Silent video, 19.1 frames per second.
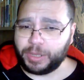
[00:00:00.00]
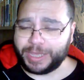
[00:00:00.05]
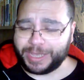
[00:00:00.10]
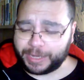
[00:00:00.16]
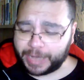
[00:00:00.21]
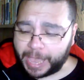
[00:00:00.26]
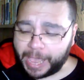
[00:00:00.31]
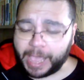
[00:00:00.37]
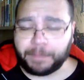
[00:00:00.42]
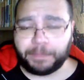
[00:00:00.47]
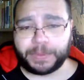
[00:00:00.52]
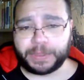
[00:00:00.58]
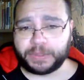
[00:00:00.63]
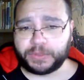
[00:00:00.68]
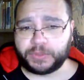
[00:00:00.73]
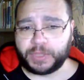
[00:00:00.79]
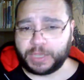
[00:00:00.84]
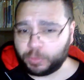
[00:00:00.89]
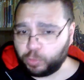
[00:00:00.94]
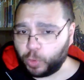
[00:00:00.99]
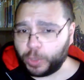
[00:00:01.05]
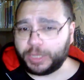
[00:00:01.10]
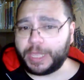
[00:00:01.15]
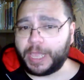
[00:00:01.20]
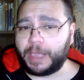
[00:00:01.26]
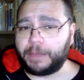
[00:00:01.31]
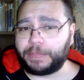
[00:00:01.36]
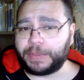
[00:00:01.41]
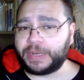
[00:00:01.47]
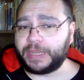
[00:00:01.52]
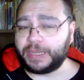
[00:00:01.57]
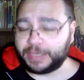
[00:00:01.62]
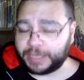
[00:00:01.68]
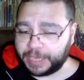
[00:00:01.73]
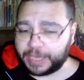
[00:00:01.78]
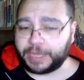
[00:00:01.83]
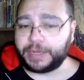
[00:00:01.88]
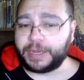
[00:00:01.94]
It happens. It will happen
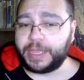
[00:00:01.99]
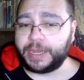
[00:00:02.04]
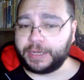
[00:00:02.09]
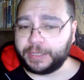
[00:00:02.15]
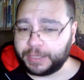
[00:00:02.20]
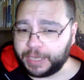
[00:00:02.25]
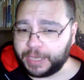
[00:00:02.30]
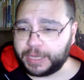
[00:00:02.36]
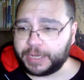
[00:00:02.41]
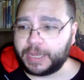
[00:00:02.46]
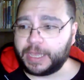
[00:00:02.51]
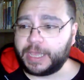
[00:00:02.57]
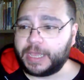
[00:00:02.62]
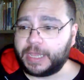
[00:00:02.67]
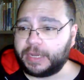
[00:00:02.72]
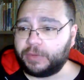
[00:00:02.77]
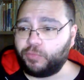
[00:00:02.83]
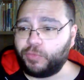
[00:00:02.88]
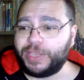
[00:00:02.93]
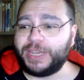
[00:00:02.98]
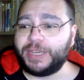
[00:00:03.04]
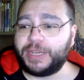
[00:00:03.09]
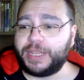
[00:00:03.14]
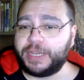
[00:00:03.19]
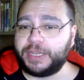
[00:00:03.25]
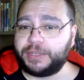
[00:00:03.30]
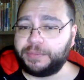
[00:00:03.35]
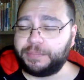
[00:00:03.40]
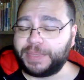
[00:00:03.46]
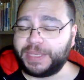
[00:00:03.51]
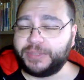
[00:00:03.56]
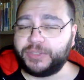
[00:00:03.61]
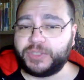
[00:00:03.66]
again and again, and we need to be